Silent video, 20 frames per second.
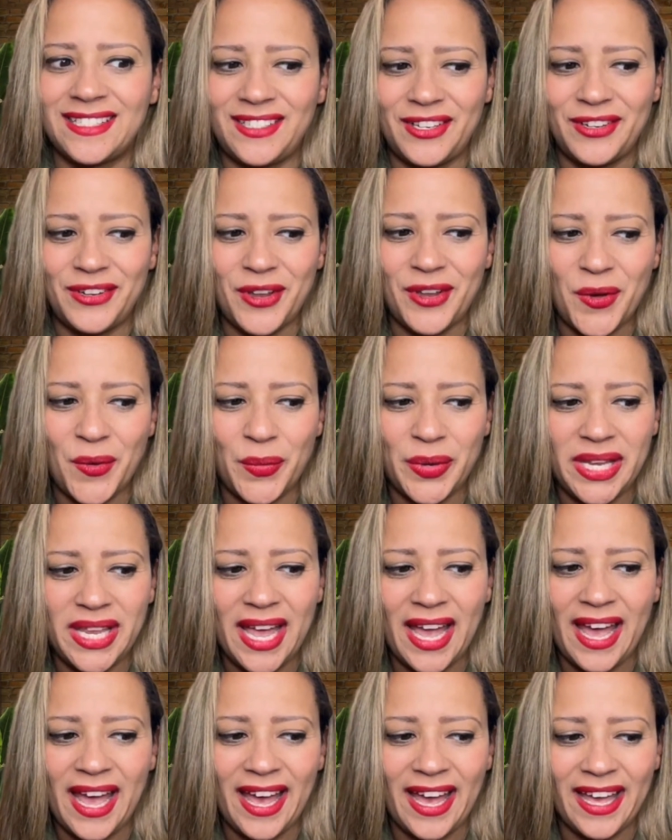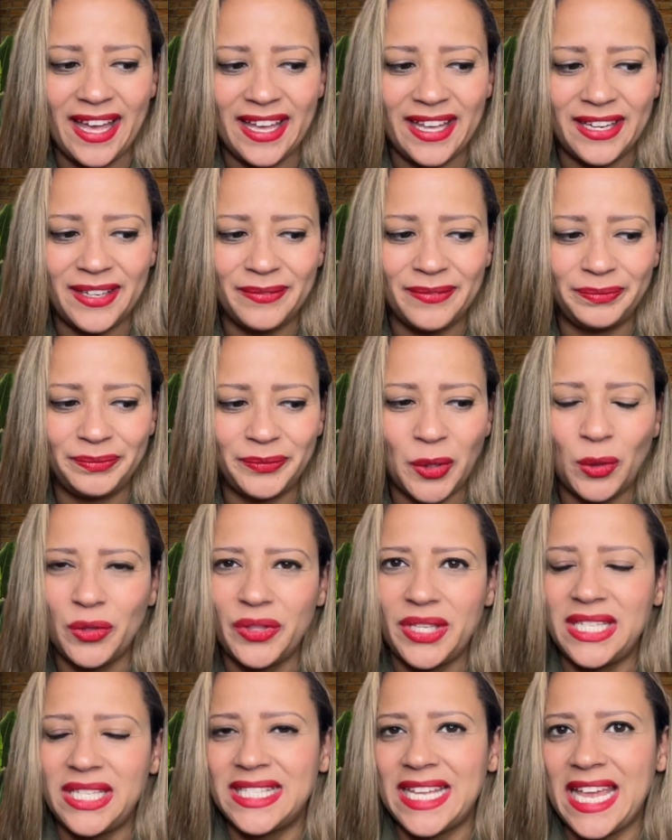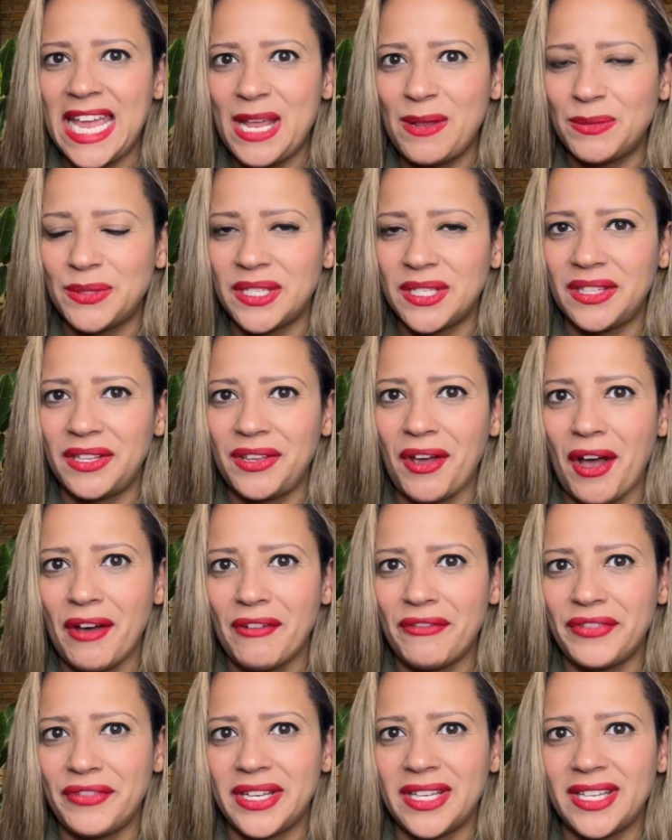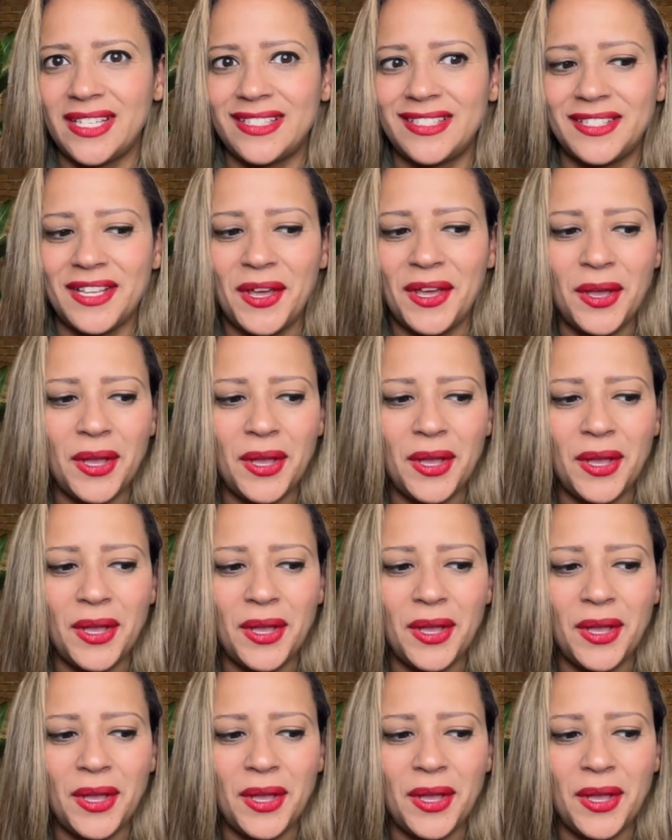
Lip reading: we had all these games in the office.